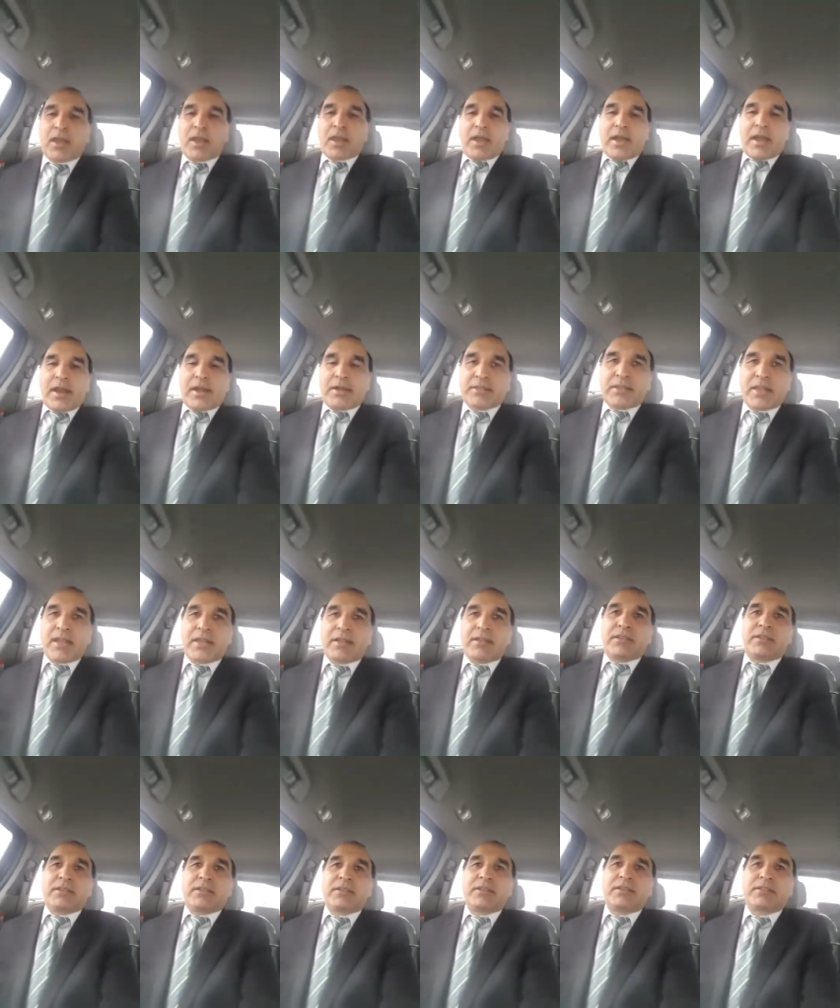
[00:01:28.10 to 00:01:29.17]
And
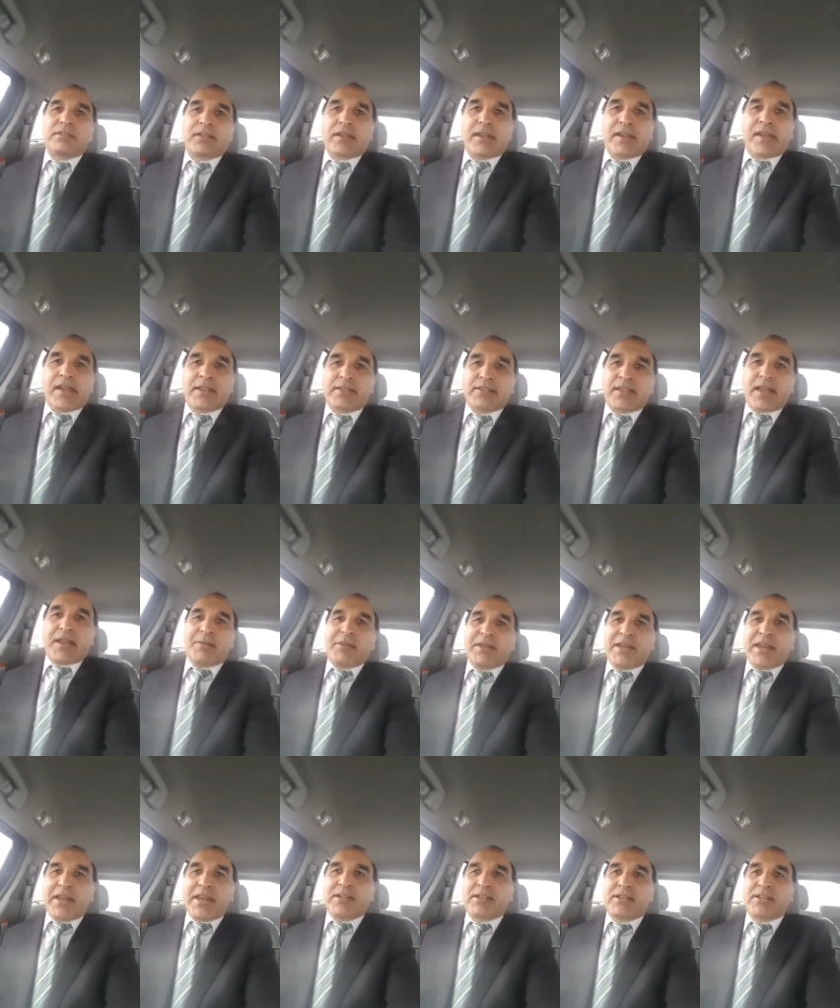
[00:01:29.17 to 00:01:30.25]
then the
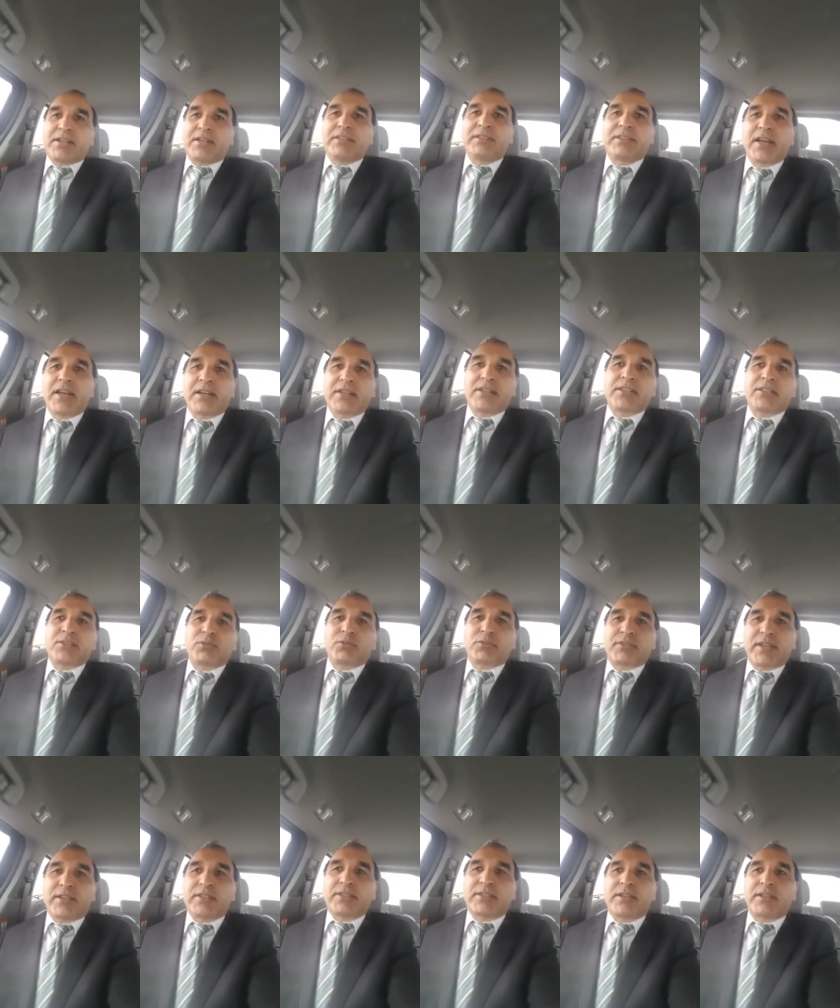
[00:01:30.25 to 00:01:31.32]
examination, that is to
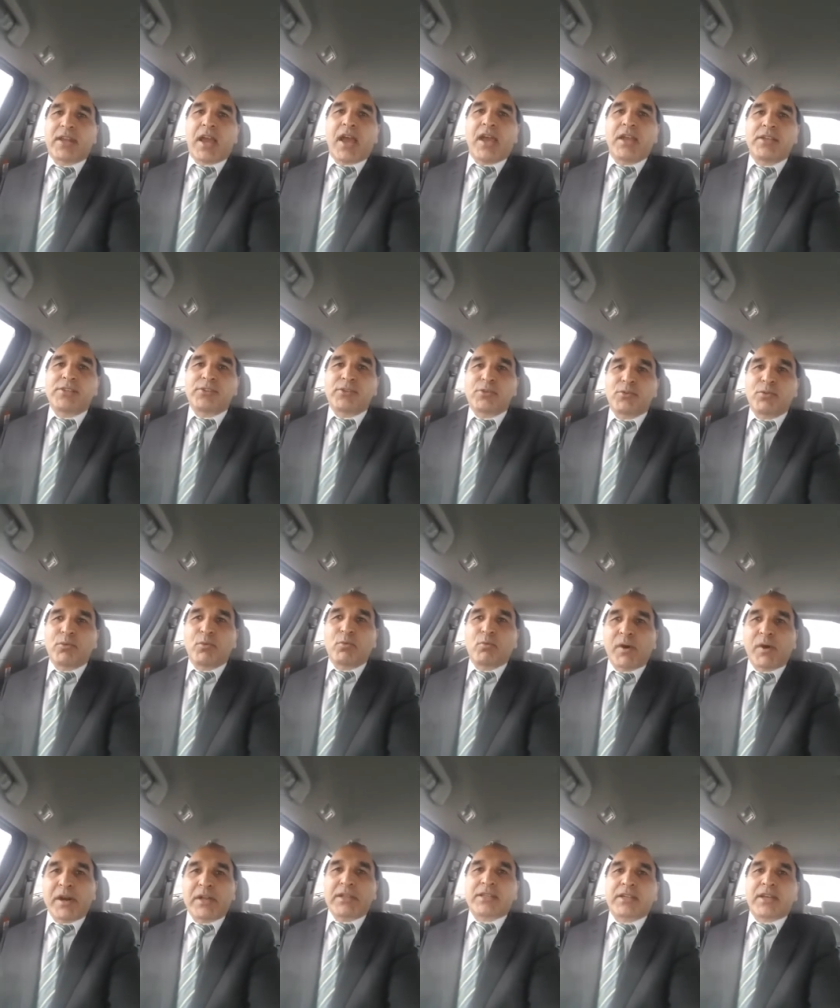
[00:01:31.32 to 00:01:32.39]
sensitize you
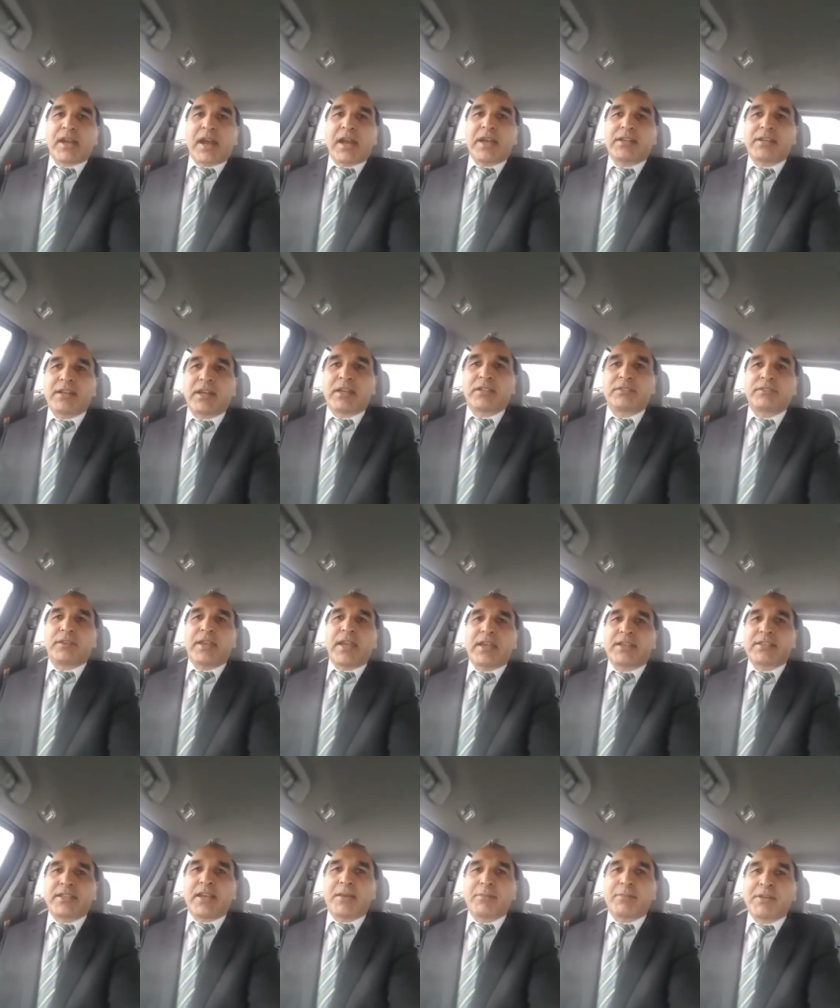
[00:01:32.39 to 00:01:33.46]
what kind of
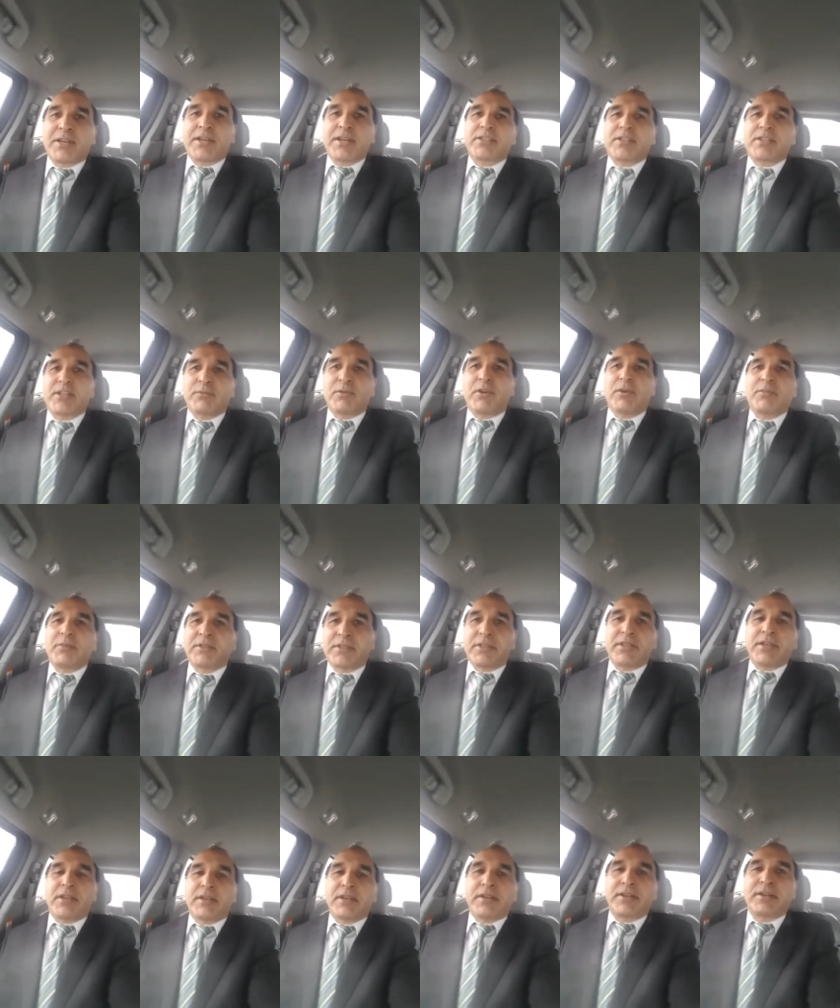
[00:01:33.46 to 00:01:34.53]
examination will be
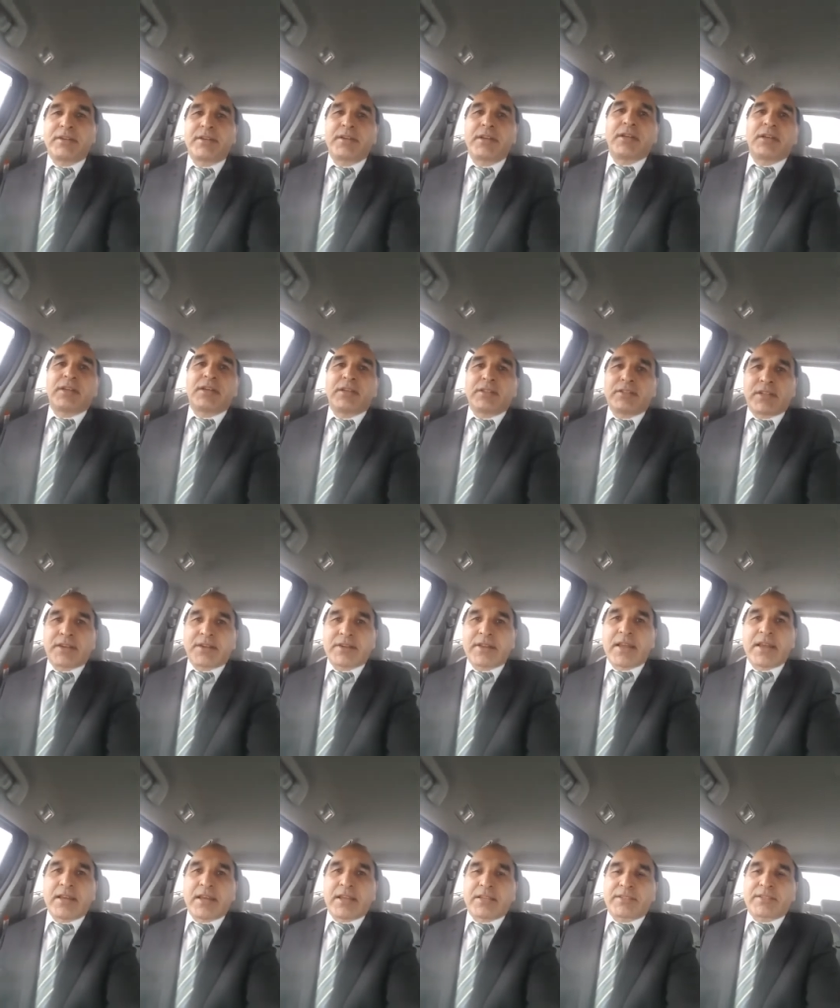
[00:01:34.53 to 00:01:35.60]
there, the
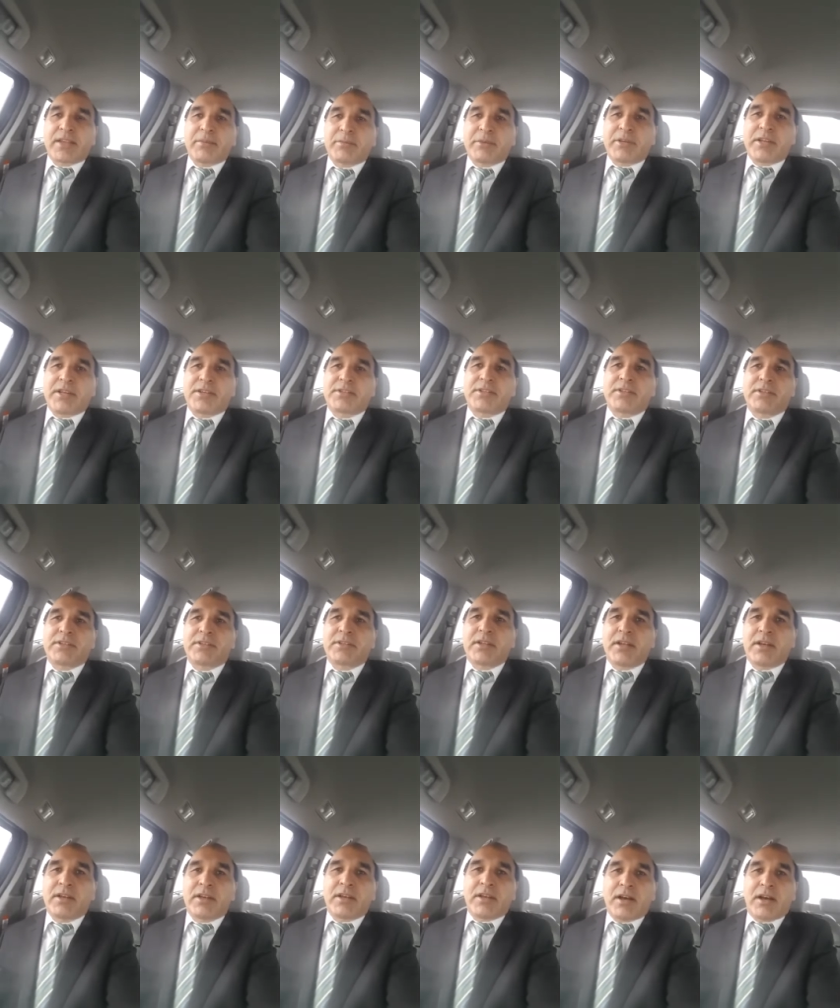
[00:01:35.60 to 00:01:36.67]
real examination
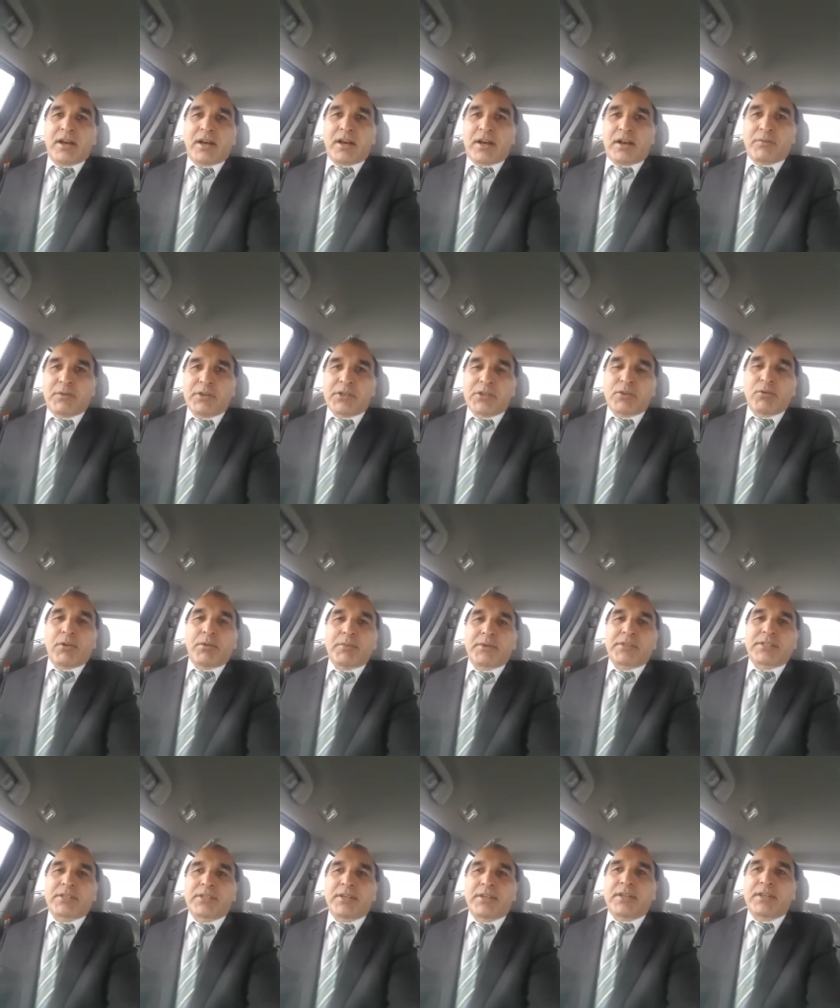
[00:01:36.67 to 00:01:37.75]
when you
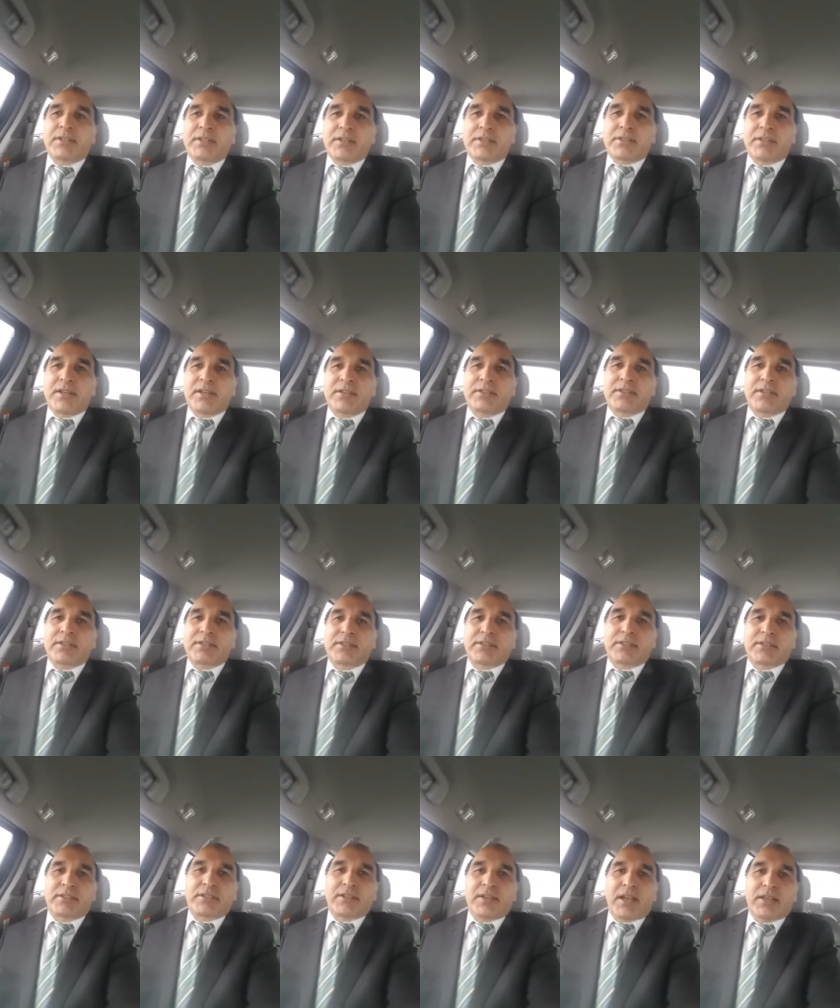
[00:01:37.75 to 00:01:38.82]
are sitting in the
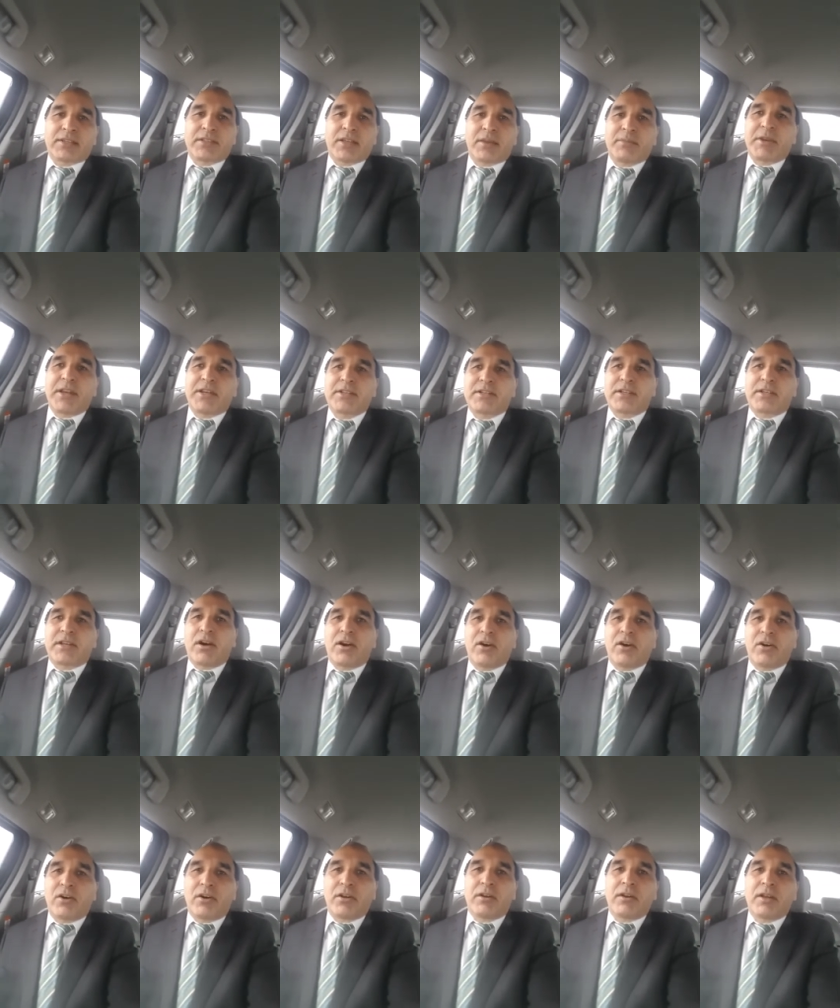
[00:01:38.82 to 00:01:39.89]
CSS examination
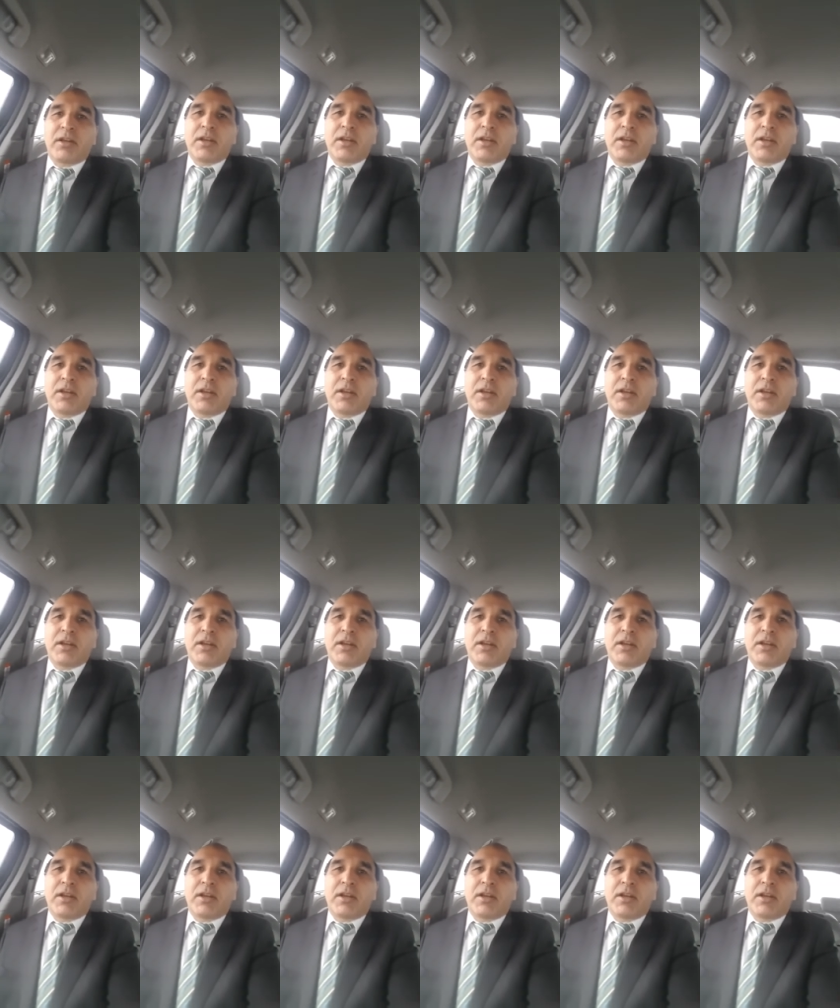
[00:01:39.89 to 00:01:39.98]
hall.